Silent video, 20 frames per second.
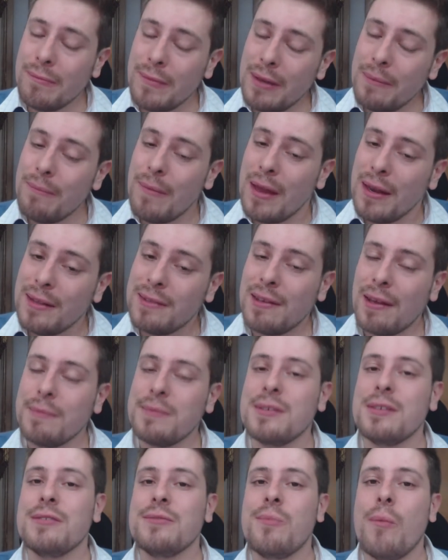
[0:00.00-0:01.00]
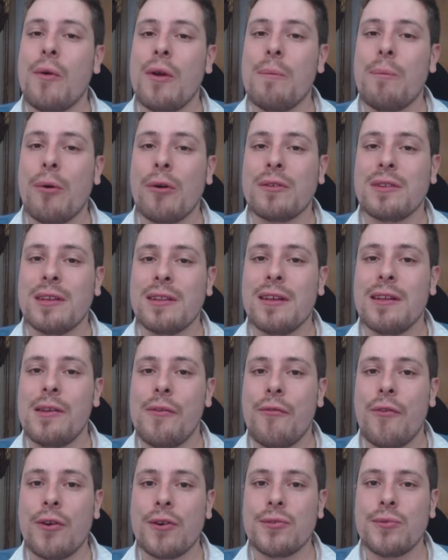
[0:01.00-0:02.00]
in many times it's more important than
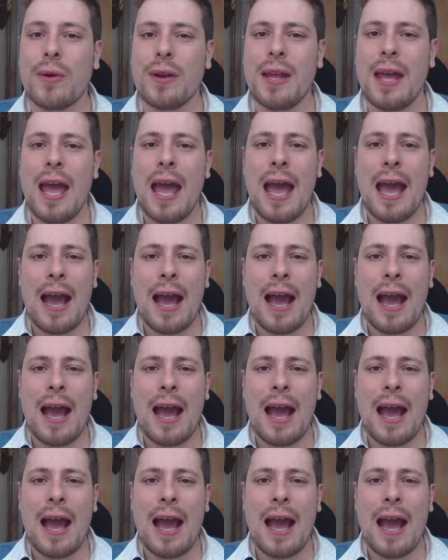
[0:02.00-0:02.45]
the first one,